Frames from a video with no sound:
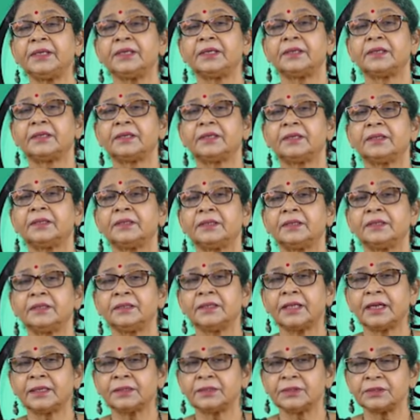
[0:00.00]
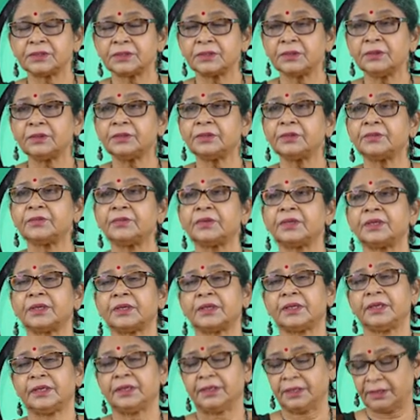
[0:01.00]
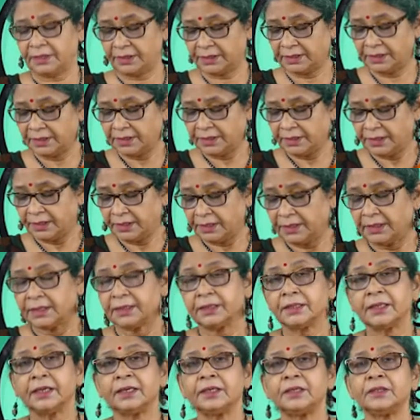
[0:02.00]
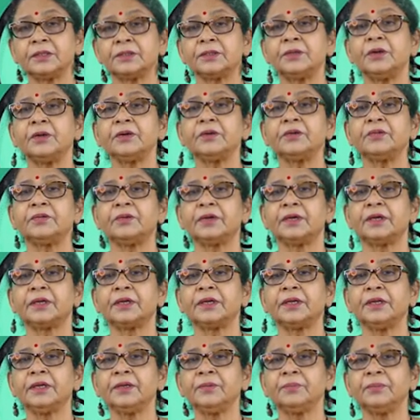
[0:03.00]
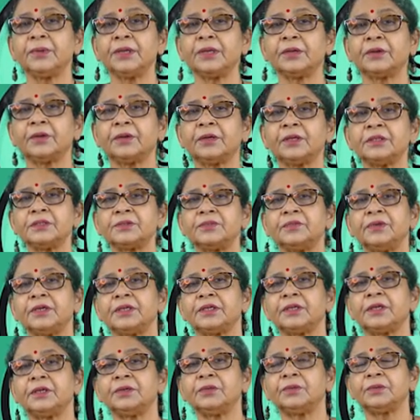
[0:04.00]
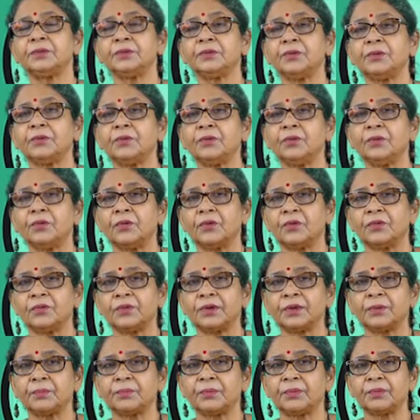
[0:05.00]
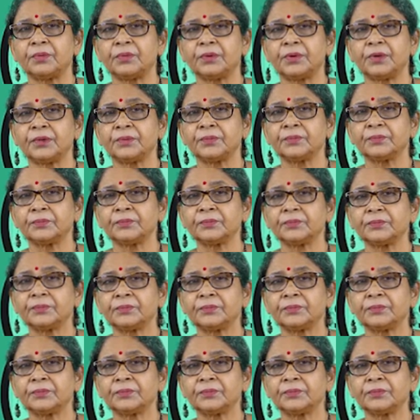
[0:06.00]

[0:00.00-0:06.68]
But that is not working. That is not working because we tend to go overboard.